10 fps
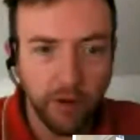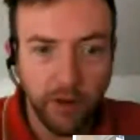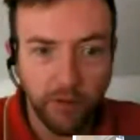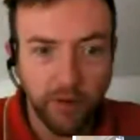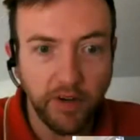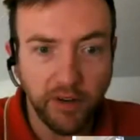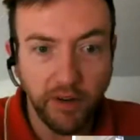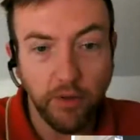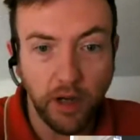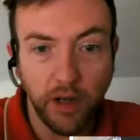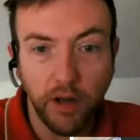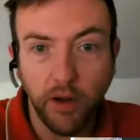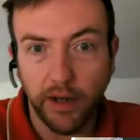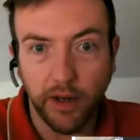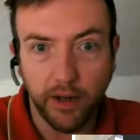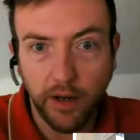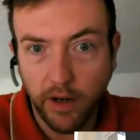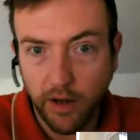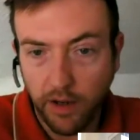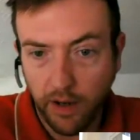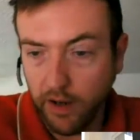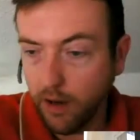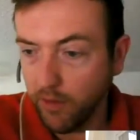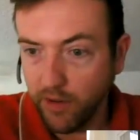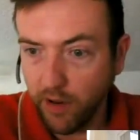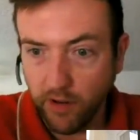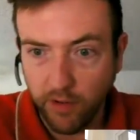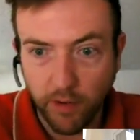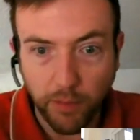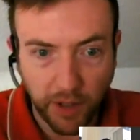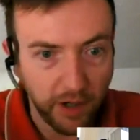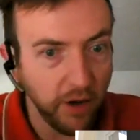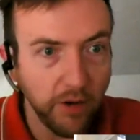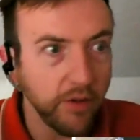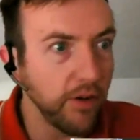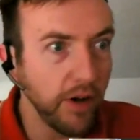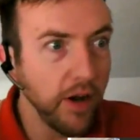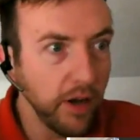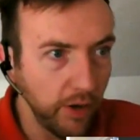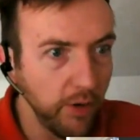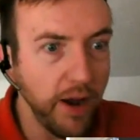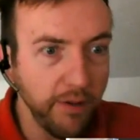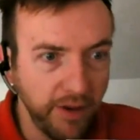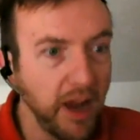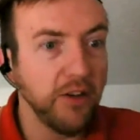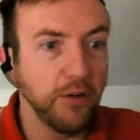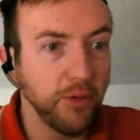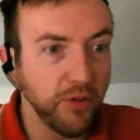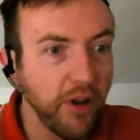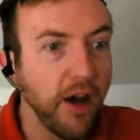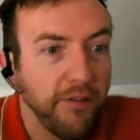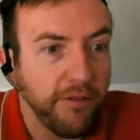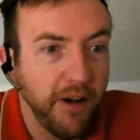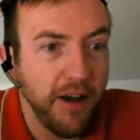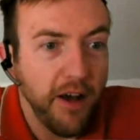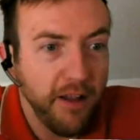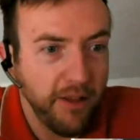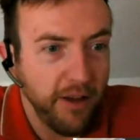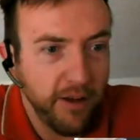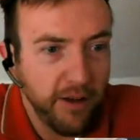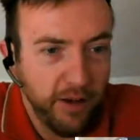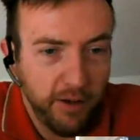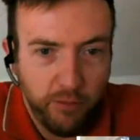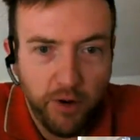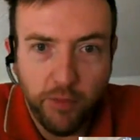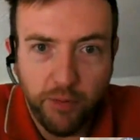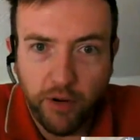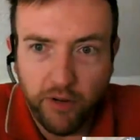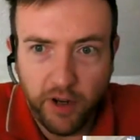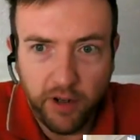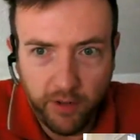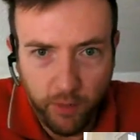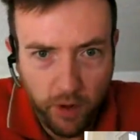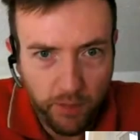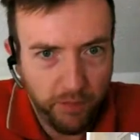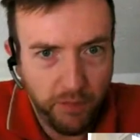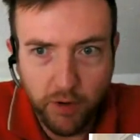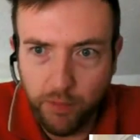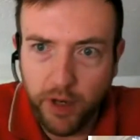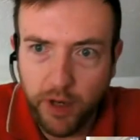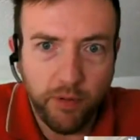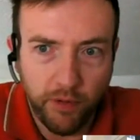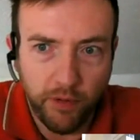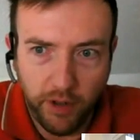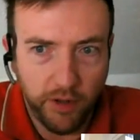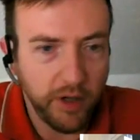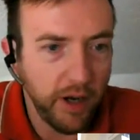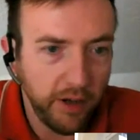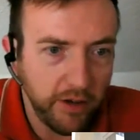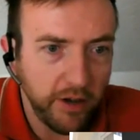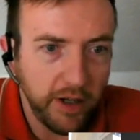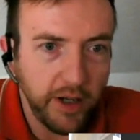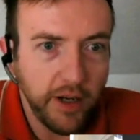one of the reasons I really like Helen Hamlyn Centre is because you have tangible stuff, the real projects that work with real people that you can actually